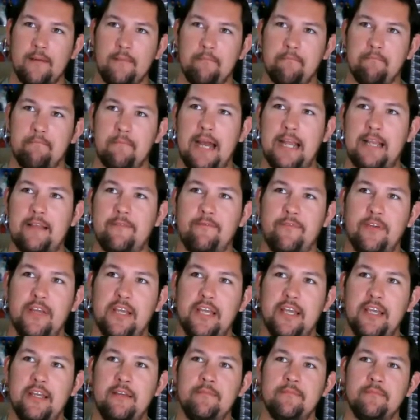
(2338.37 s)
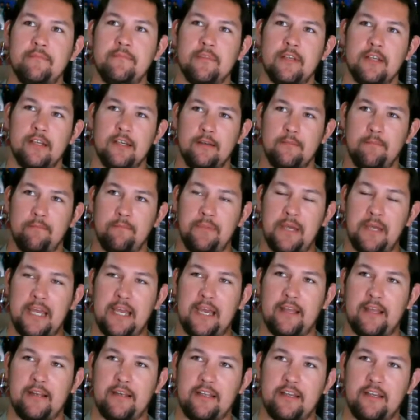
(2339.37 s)
Mike V,
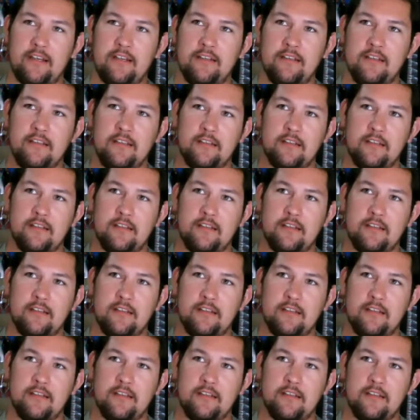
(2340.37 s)
Panda,